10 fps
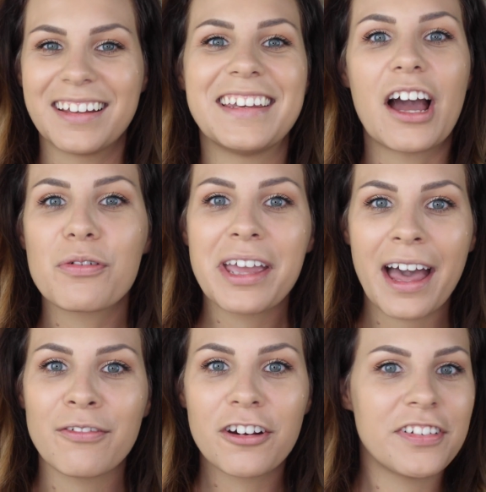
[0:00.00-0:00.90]
Now we
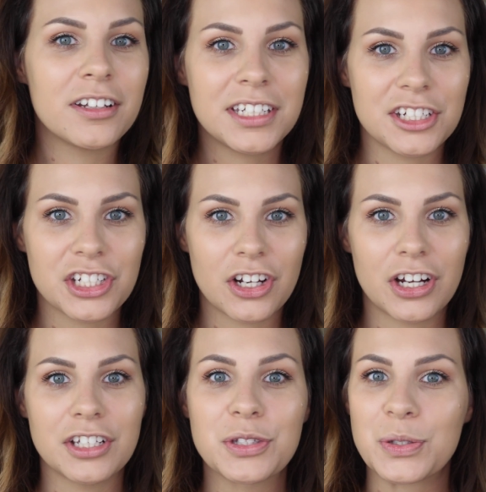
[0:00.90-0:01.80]
have our foundation
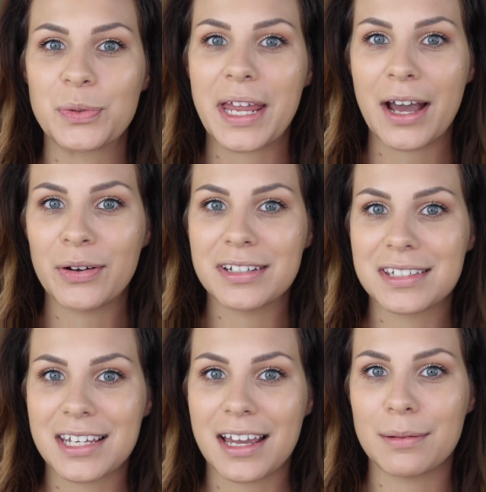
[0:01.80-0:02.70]
on, so now it
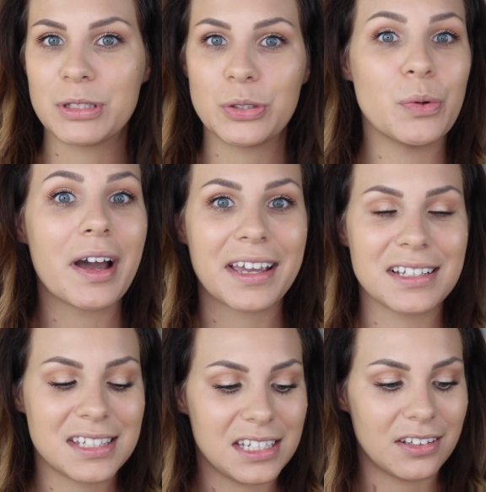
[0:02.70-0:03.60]
is time to
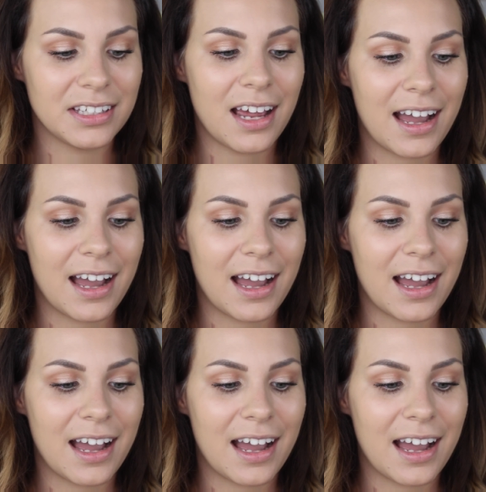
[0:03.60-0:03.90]
conceal and